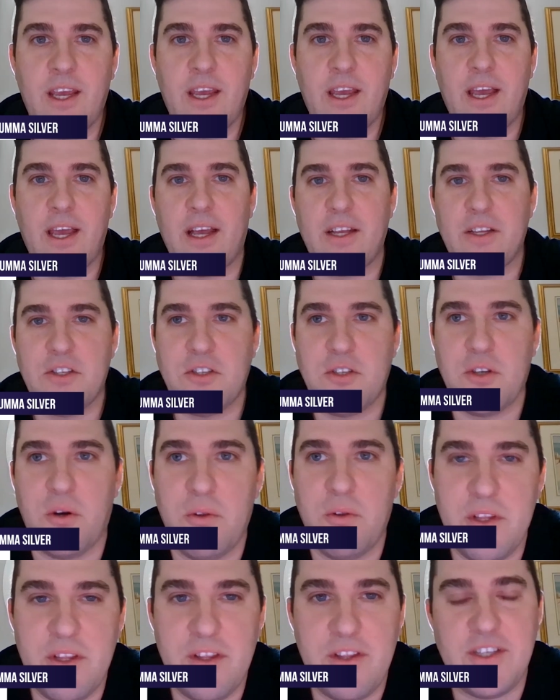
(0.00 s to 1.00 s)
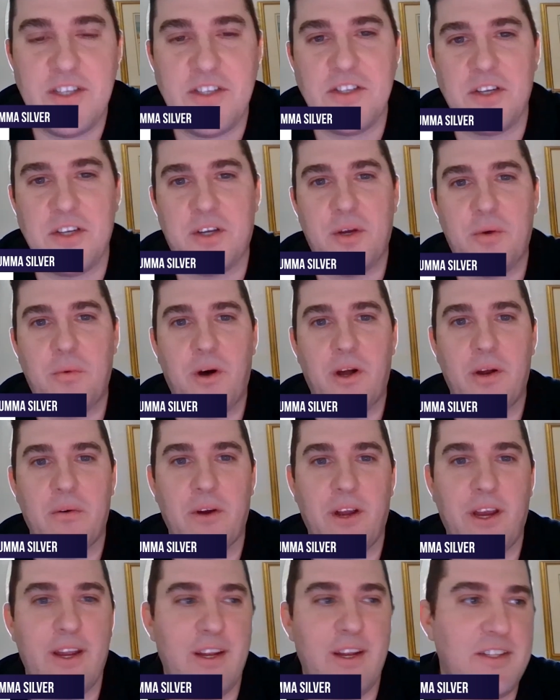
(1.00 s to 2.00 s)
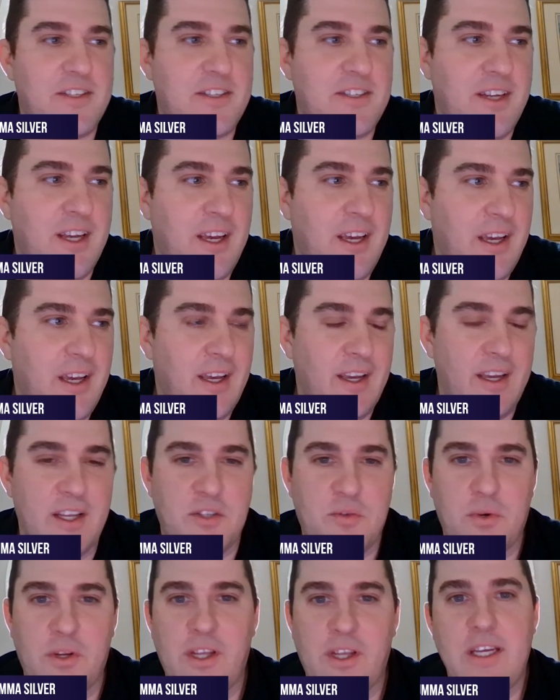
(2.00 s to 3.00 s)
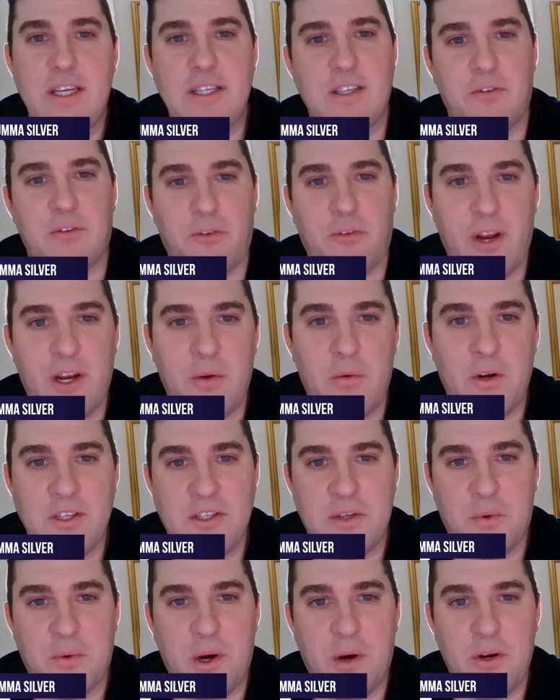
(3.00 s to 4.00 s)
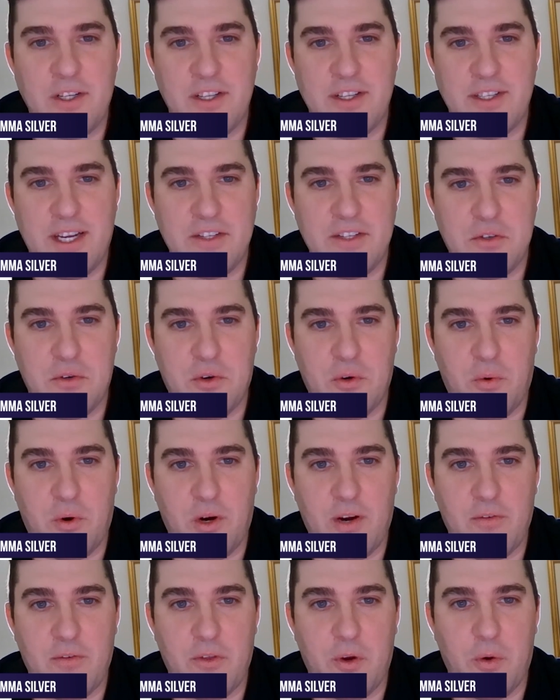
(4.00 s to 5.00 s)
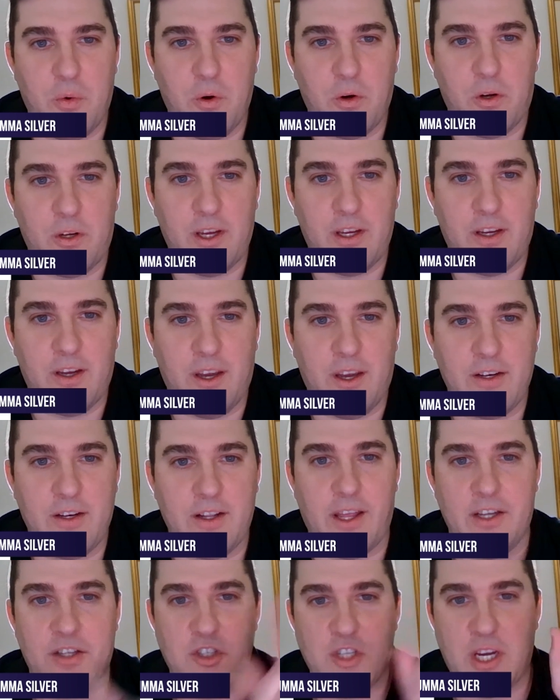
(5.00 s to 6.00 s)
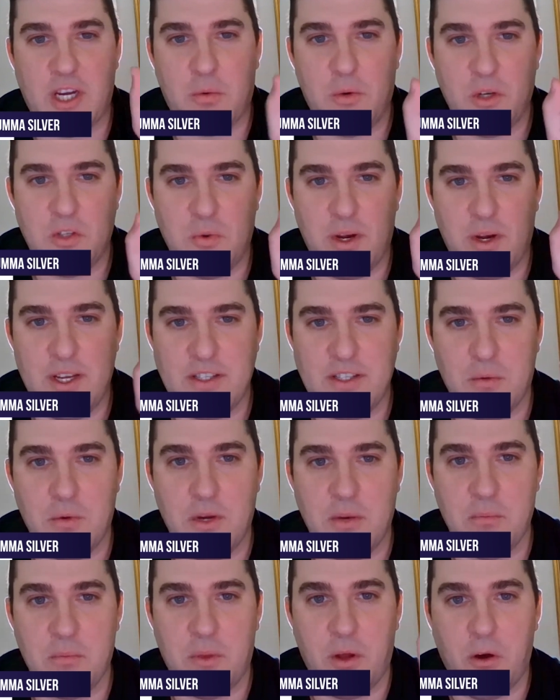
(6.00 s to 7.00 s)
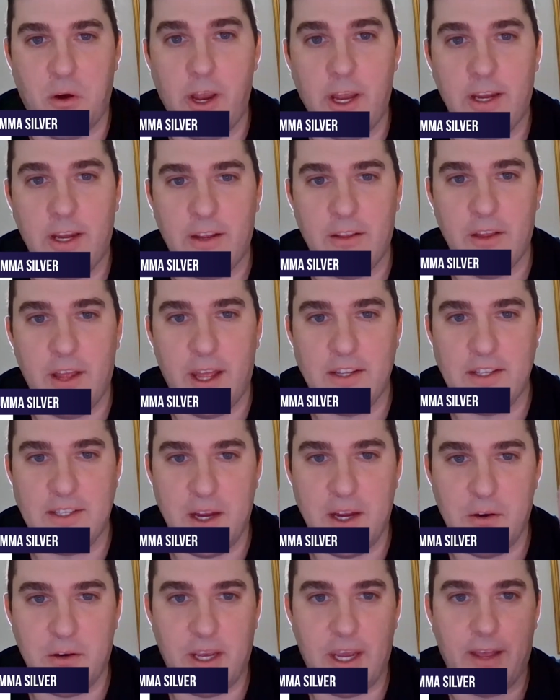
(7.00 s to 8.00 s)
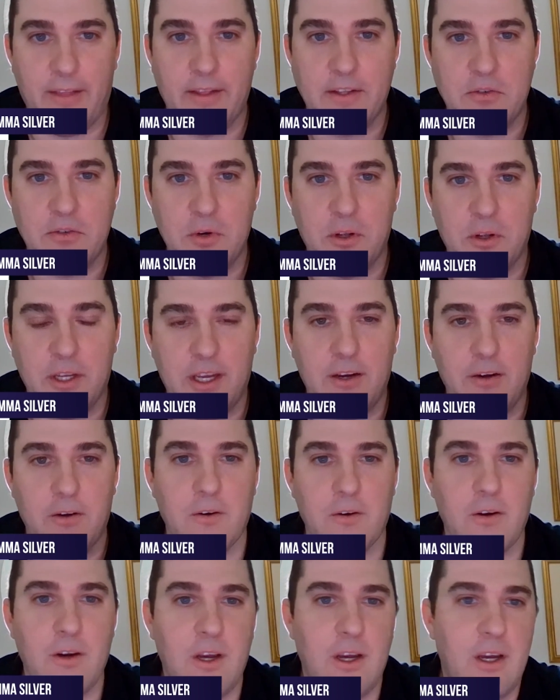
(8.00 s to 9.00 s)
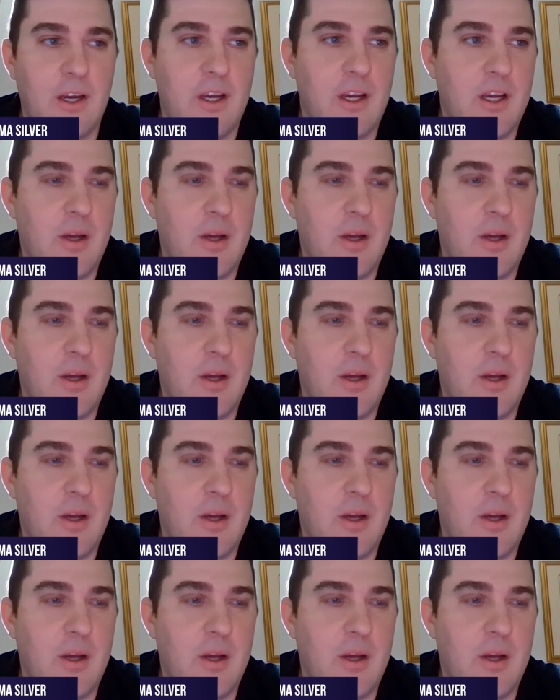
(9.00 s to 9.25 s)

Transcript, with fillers: Yeah, so this is a good one, right? It's it's really easy for anyone to go out into the desert or wherever they're working, kind of like check which way is the wind blowing and then say, okay, let's drill here.